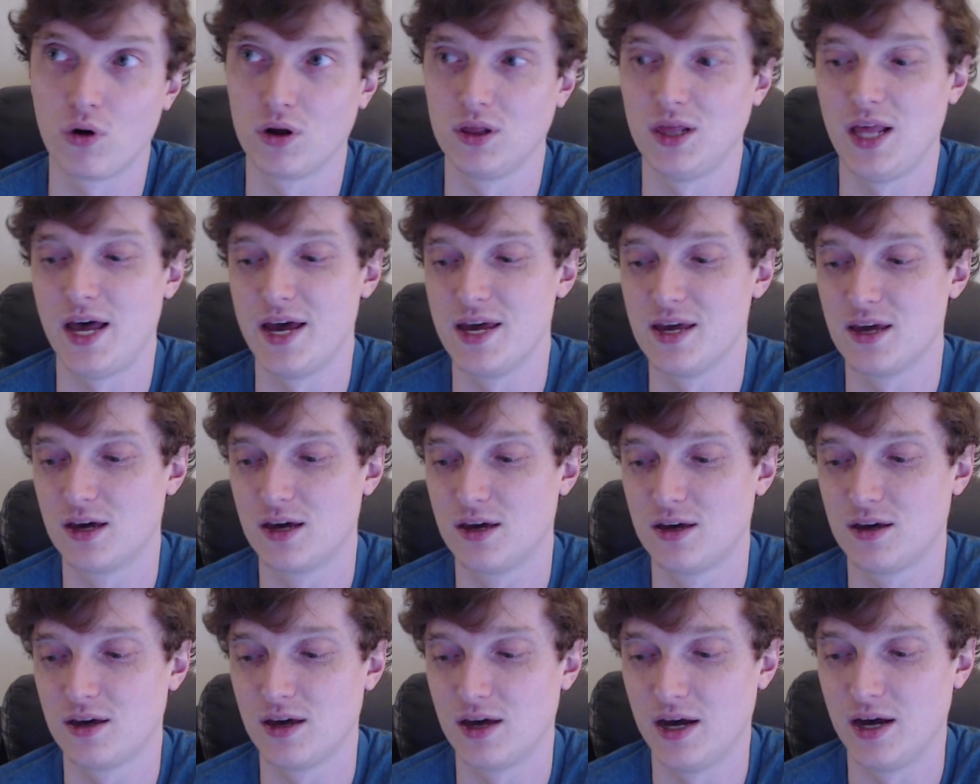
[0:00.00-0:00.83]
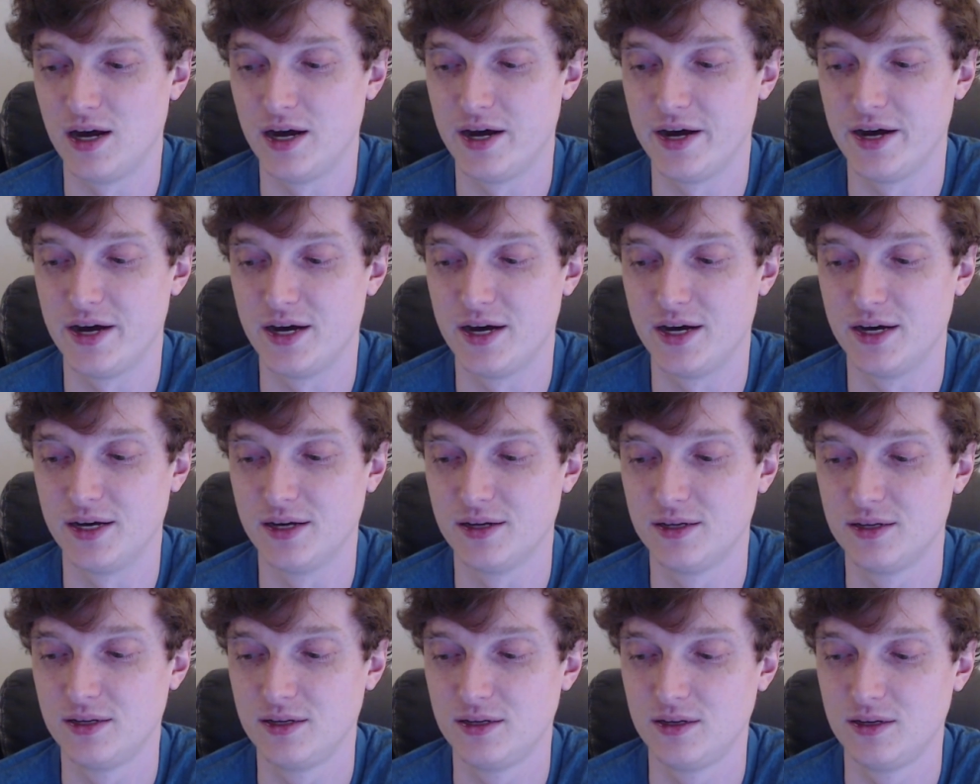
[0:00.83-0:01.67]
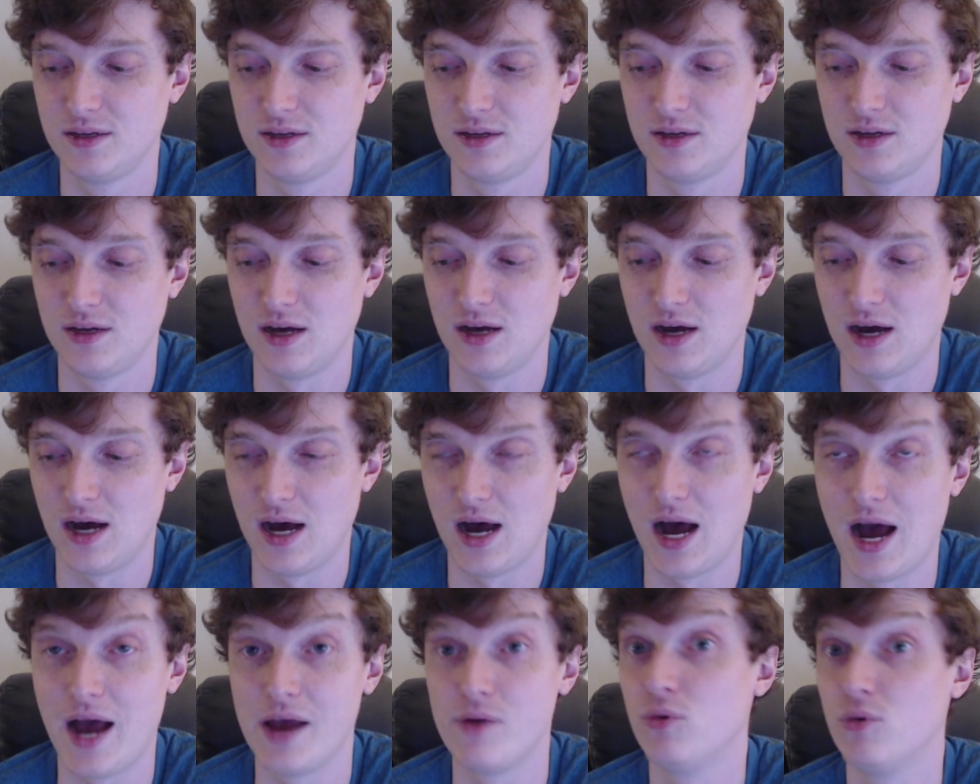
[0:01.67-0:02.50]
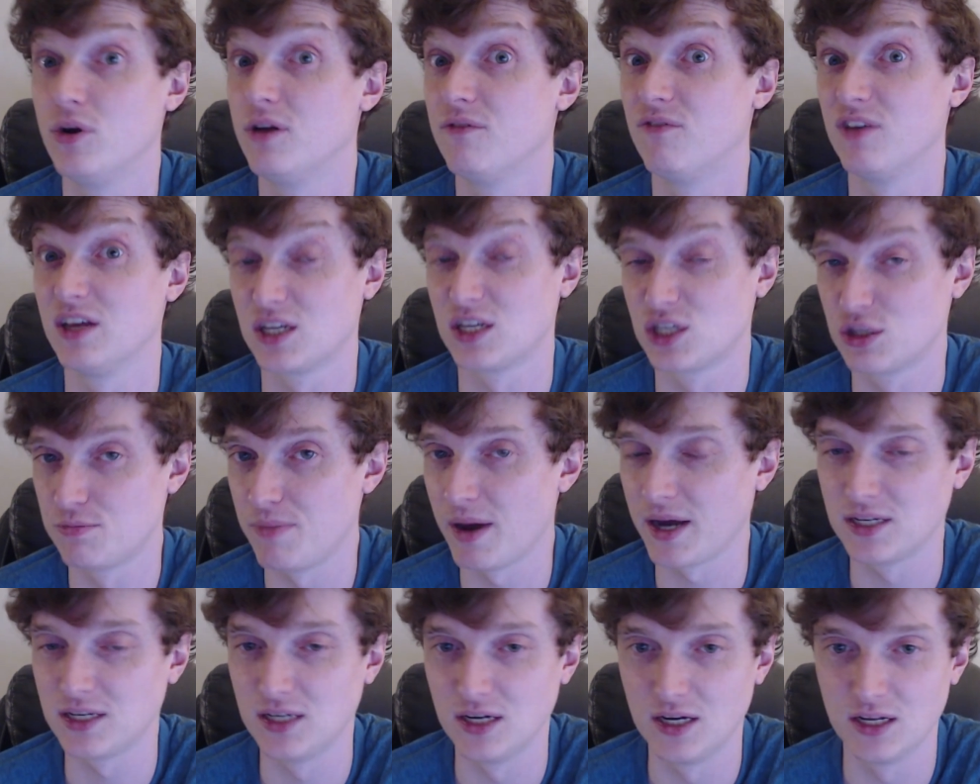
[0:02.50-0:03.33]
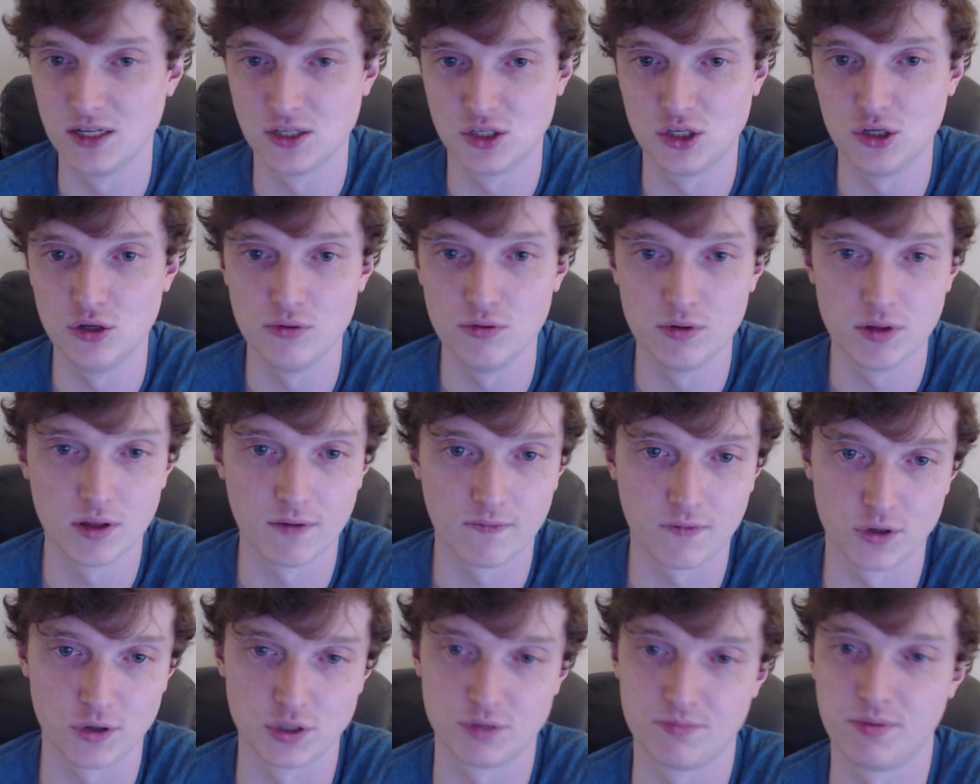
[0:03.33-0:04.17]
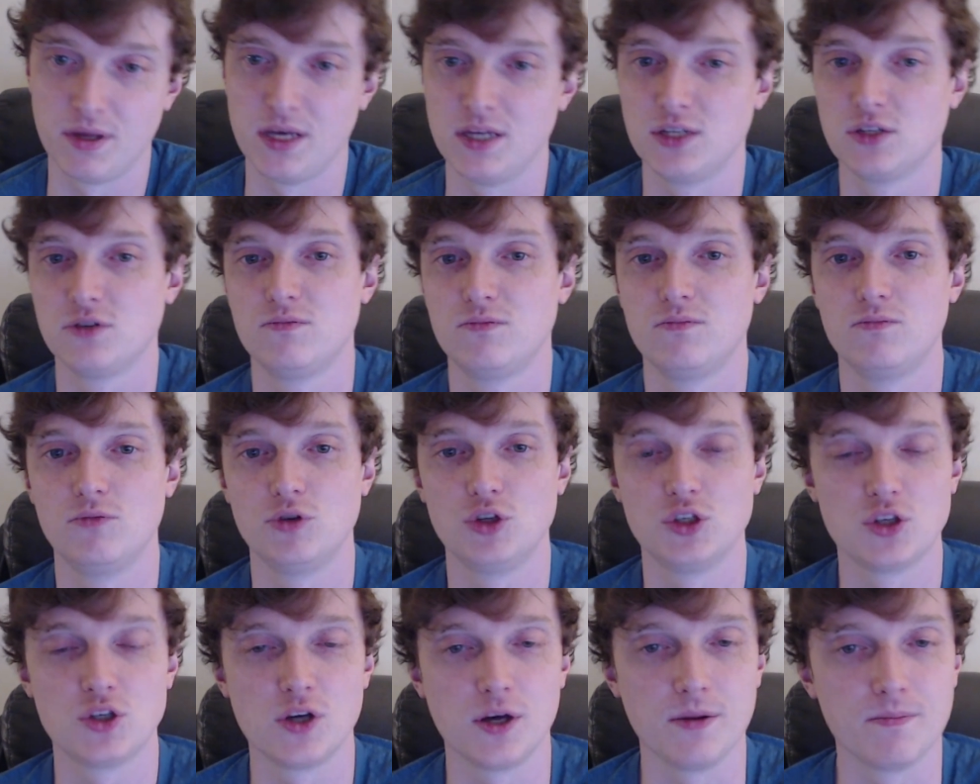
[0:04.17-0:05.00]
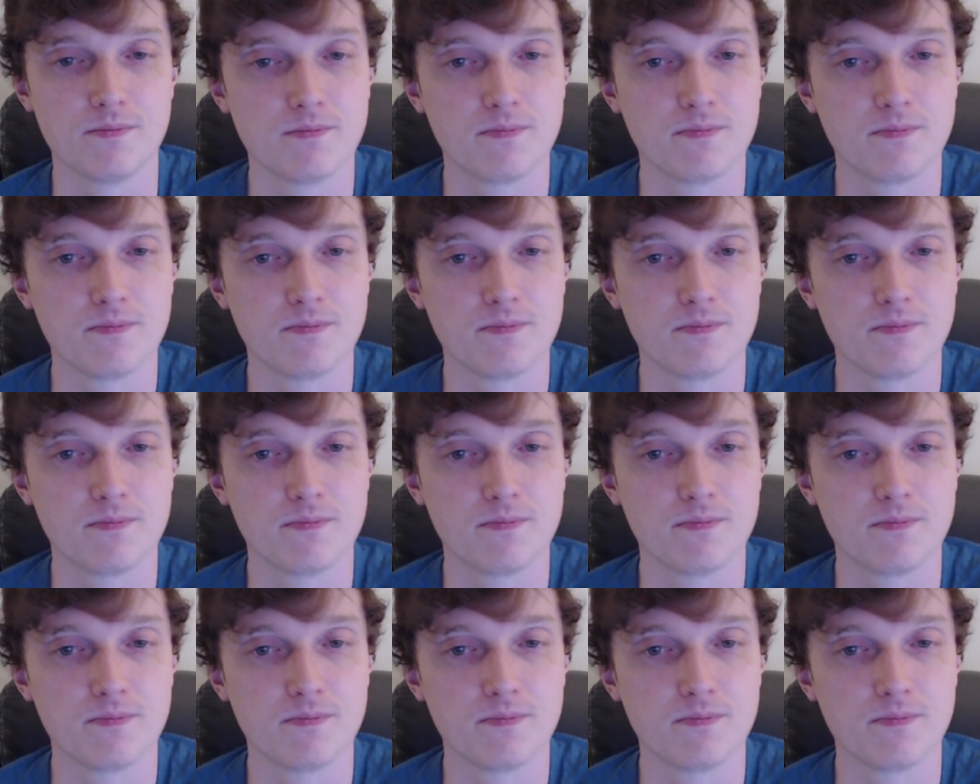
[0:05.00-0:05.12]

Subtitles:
like I would have expected it to in the first place, which is good.